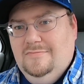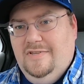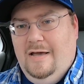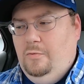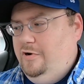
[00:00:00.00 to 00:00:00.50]

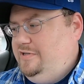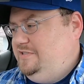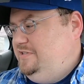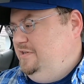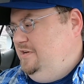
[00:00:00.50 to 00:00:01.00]
that
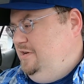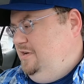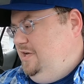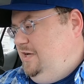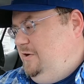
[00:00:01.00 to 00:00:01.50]
worked.
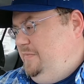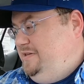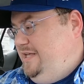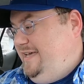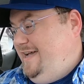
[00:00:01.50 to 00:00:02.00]

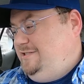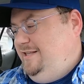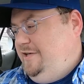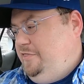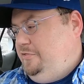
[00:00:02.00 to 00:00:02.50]
It's like actually
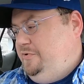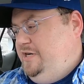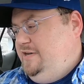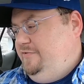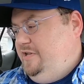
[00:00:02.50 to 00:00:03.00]
like 3
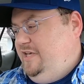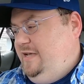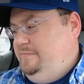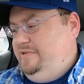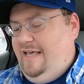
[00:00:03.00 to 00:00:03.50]
different
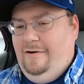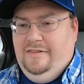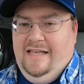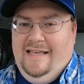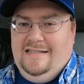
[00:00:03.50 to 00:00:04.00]
games. It's
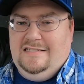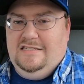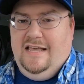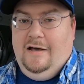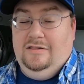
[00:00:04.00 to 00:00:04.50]

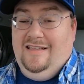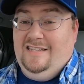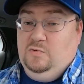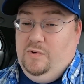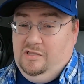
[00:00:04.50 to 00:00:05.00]
Outlast,
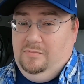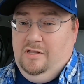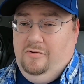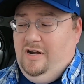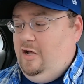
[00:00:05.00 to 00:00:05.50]
Outlast
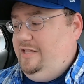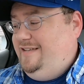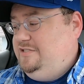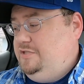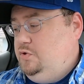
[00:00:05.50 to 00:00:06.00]
Whistleblower, and
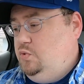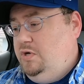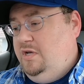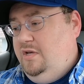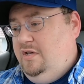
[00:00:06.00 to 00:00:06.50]
Outlast 2.
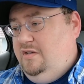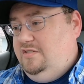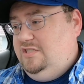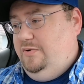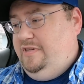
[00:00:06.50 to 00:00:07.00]

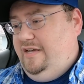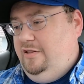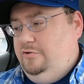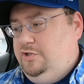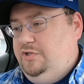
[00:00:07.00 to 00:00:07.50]
So it's like a
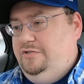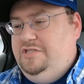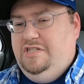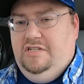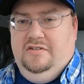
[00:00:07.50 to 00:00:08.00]
little
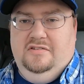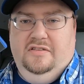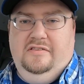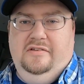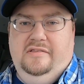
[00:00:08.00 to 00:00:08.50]
trilogy,
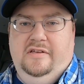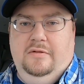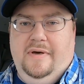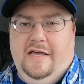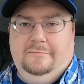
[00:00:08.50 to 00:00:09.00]
as you can see on the
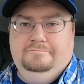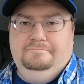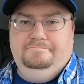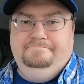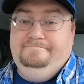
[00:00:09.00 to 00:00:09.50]
back.
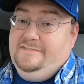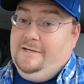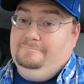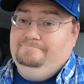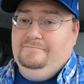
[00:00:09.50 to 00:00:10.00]
So,
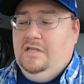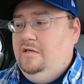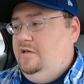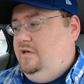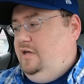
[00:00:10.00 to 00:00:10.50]

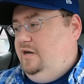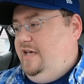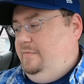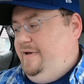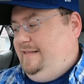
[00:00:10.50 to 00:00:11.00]
not a bad